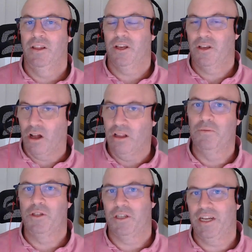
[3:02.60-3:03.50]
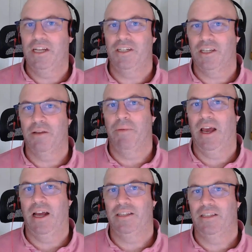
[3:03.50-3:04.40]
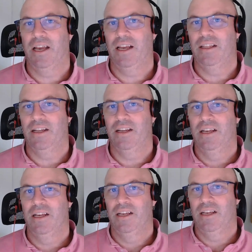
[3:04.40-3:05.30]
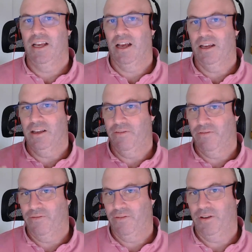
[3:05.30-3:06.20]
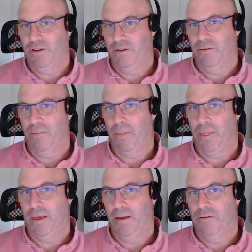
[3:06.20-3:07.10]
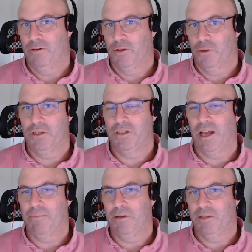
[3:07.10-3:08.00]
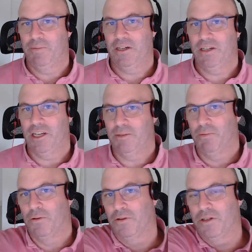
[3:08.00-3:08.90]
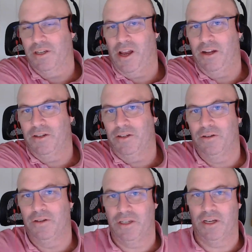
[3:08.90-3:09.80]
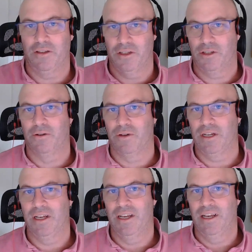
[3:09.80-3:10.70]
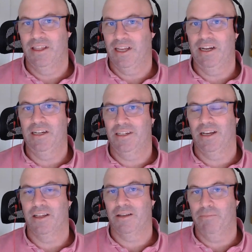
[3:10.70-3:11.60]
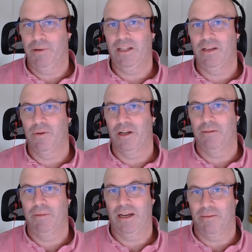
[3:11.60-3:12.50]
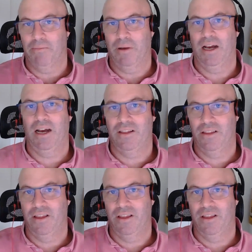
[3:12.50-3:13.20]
the column was essentially about saying that if resources companies, especially explorers, are going to tell the story, they need to tell a compelling one about the path